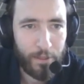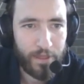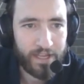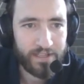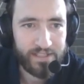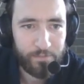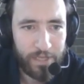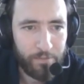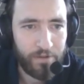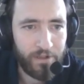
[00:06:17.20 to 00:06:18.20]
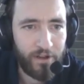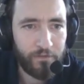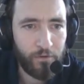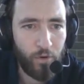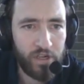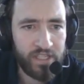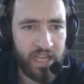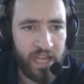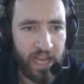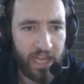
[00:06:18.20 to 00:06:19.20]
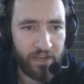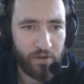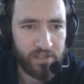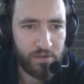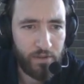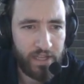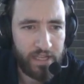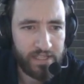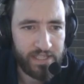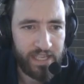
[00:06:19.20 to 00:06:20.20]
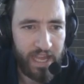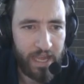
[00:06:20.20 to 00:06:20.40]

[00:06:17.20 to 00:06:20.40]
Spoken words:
things, people, of course, and also these